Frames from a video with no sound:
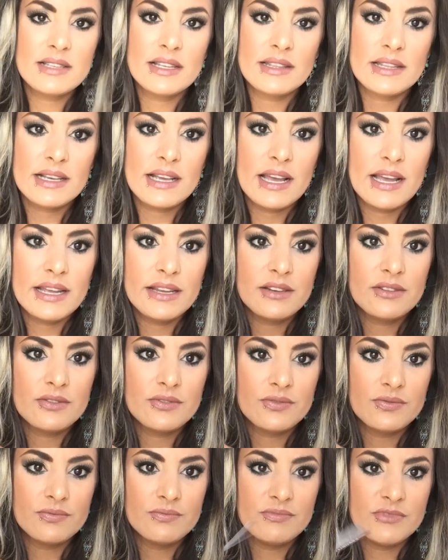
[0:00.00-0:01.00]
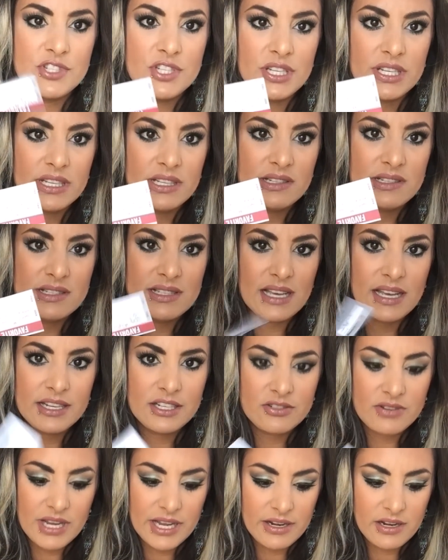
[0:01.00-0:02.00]
and the kind of jeans I
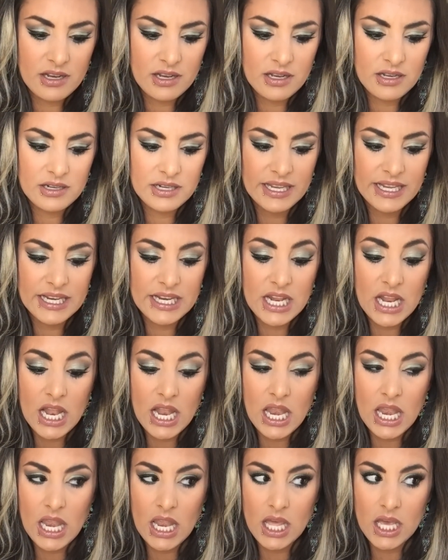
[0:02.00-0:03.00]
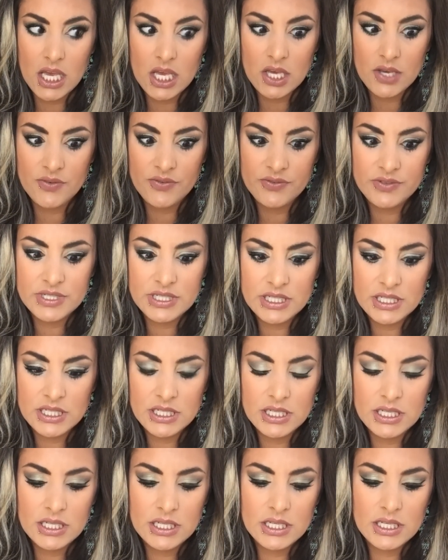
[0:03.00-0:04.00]
tried on and loved.
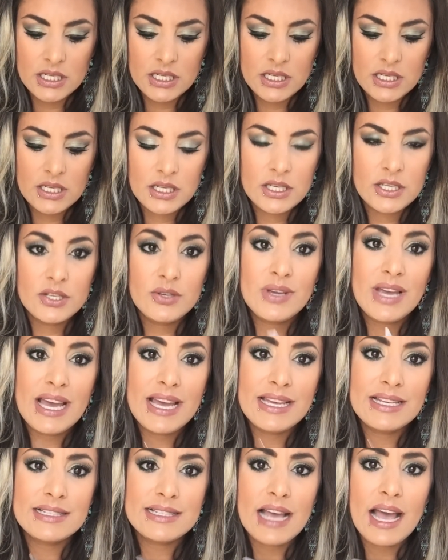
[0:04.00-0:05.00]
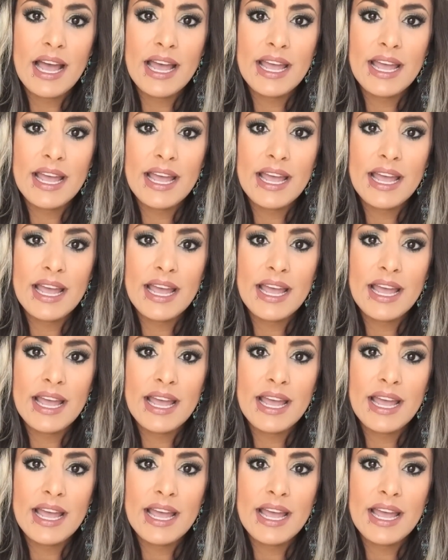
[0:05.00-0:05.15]
You guys,